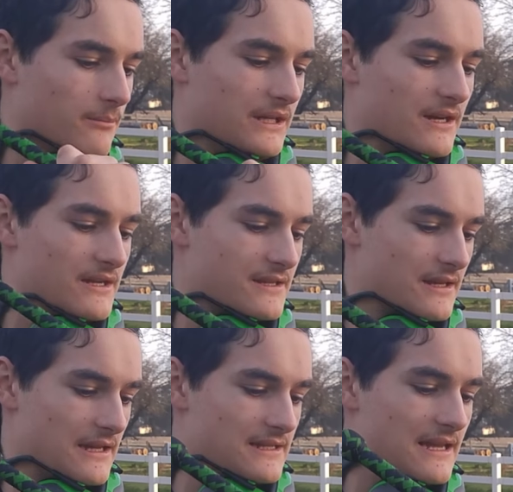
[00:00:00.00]

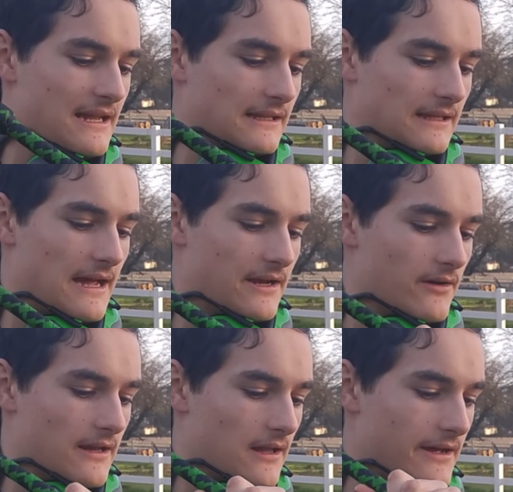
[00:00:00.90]
because it's getting
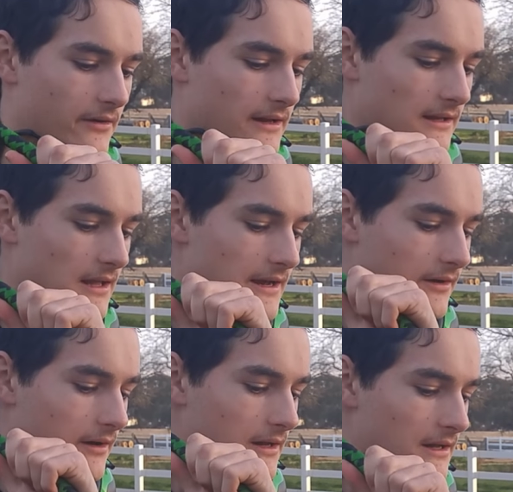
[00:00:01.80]
lighter and lighter and
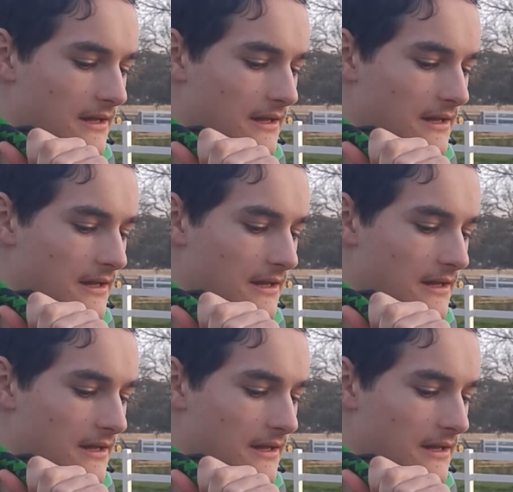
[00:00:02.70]
lighter